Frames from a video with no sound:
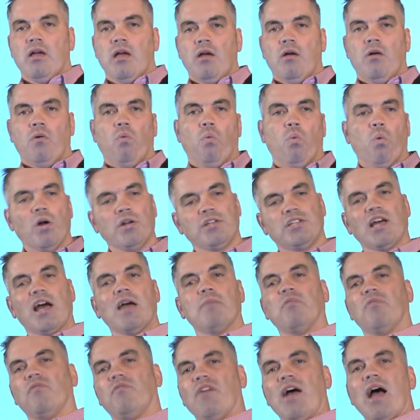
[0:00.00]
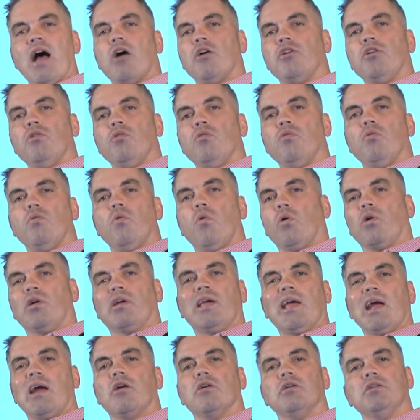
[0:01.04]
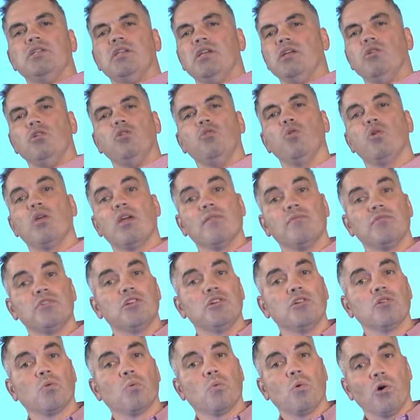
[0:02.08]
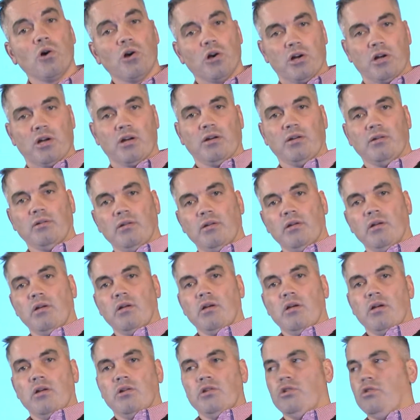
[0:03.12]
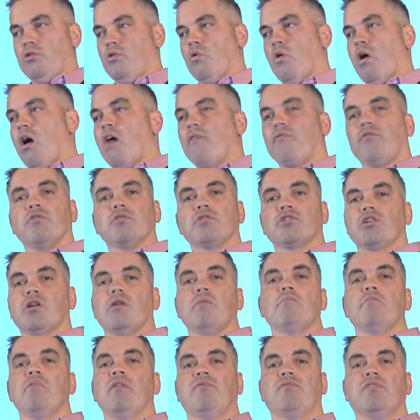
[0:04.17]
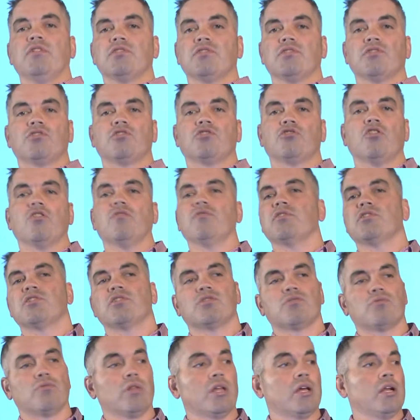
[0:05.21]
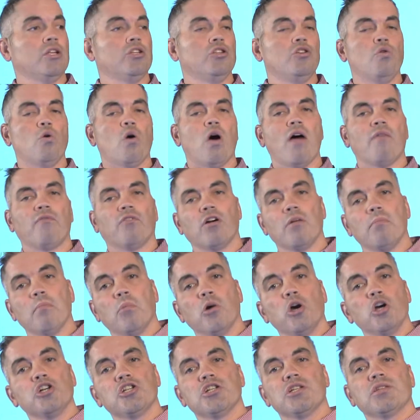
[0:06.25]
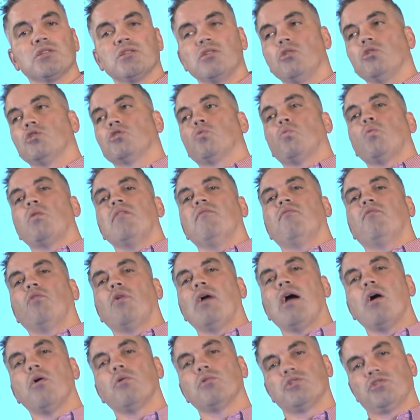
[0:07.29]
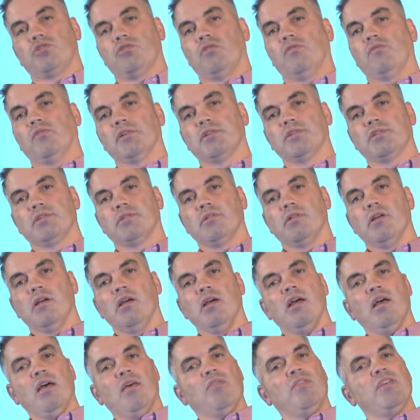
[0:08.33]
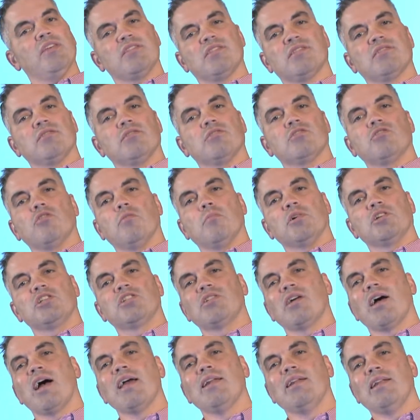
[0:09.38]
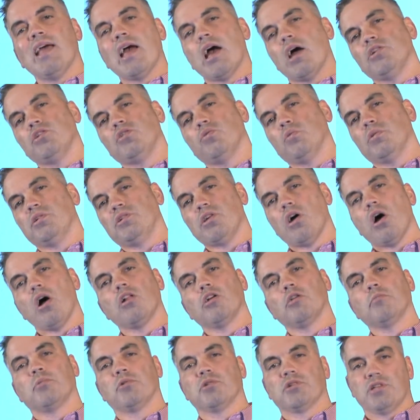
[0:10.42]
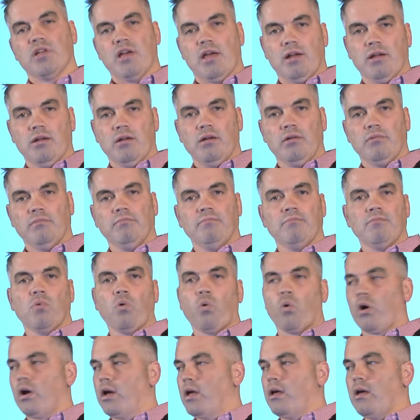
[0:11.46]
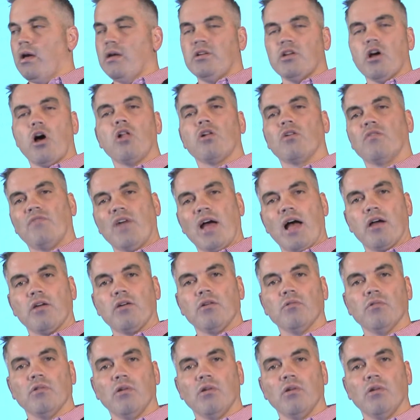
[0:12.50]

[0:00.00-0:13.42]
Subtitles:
What type of value or guarantee do you give to your work? Do you offer some, if this is services related, do you offer emergency or 24-hour service? This isn't so much tied down to a dollar percent or a dollar value.